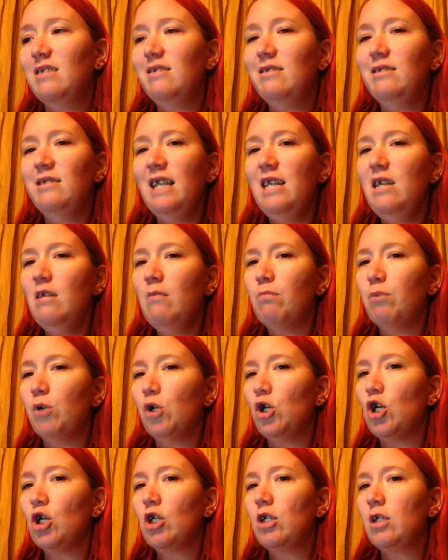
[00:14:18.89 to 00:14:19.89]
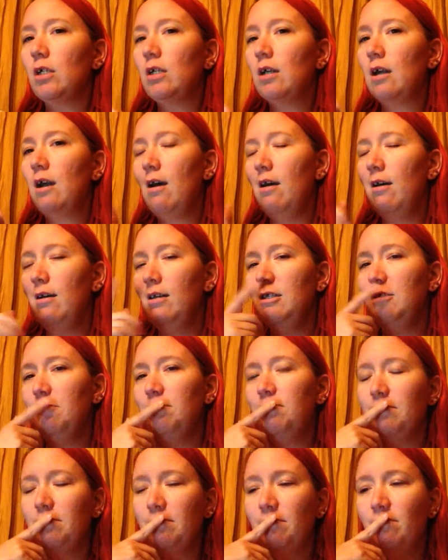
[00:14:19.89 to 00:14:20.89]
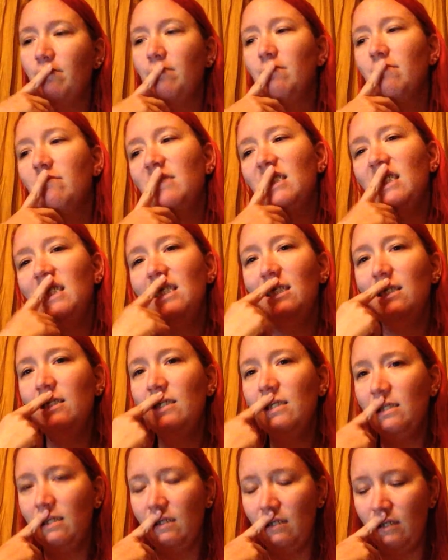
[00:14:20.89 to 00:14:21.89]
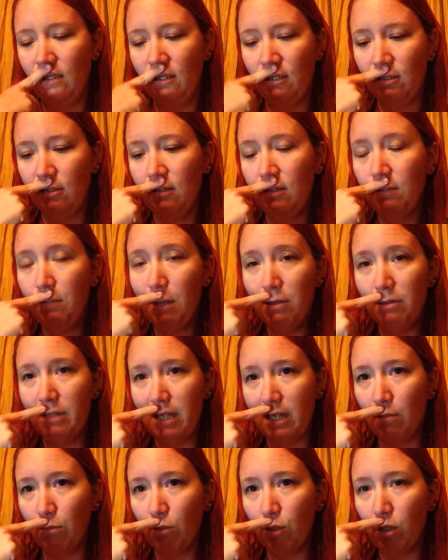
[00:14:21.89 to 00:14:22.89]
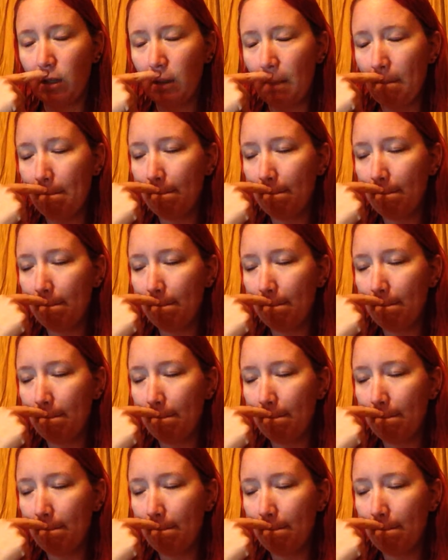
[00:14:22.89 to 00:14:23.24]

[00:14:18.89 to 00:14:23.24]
Dana Brooke. Yeah, about Dana Brooke.